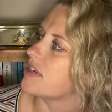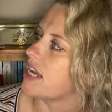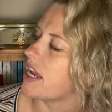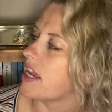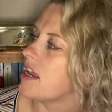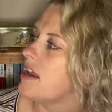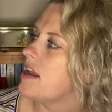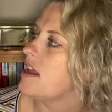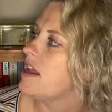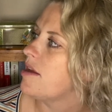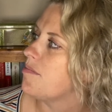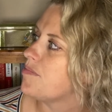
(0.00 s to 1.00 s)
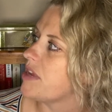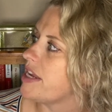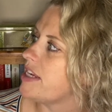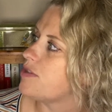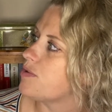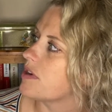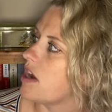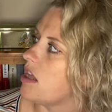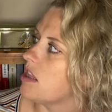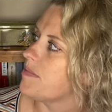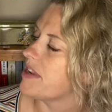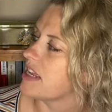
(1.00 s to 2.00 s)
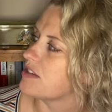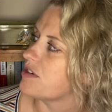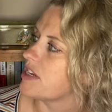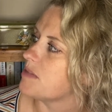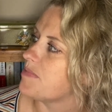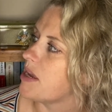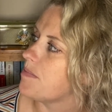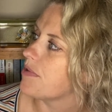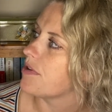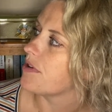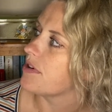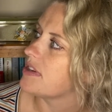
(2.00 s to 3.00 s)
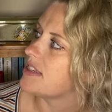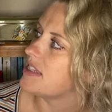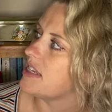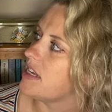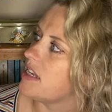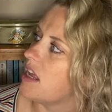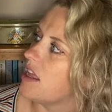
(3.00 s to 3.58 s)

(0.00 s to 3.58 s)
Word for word: day, B, to a column in yesterday's paper, C,